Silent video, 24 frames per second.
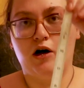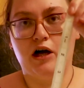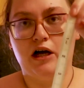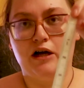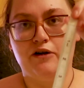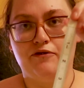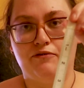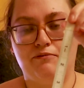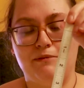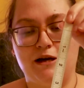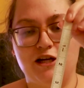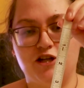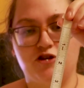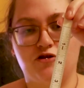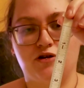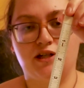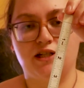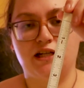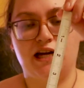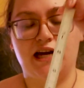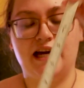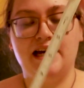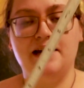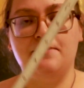of
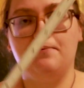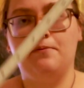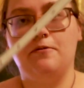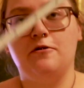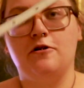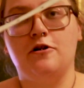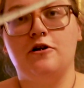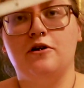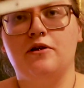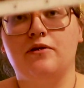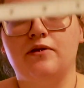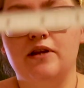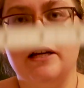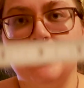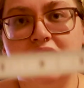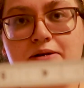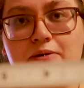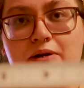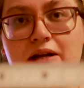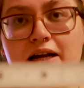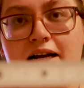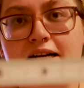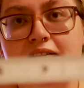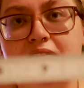measuring tape.
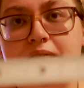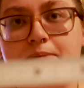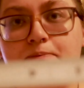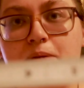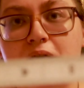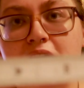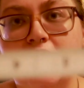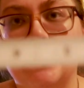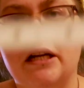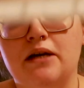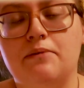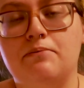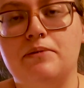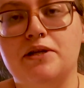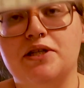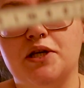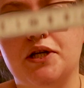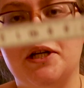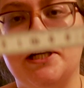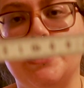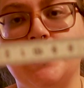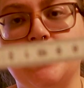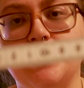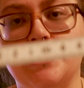This one has big numbers
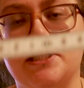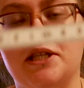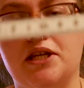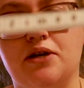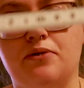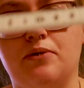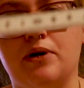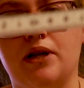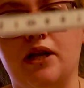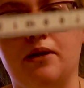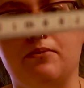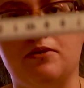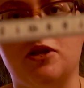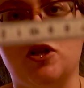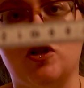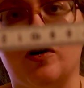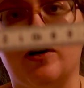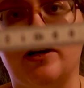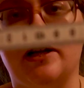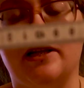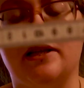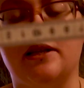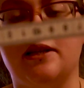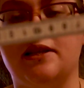on it, so when I'm
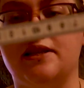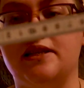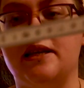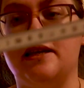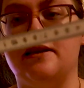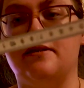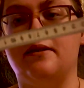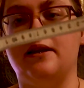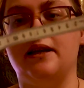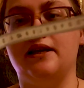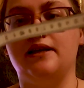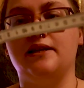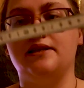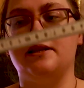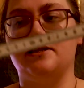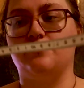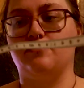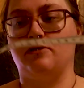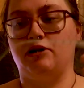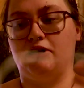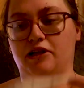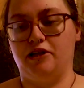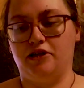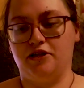struggling to see things,
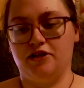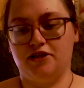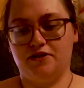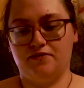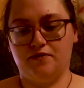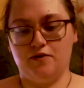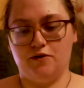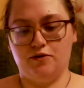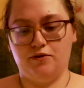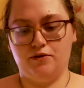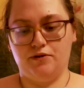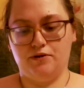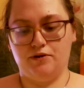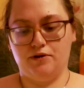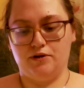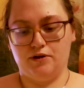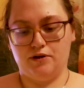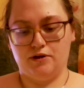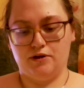it's really useful.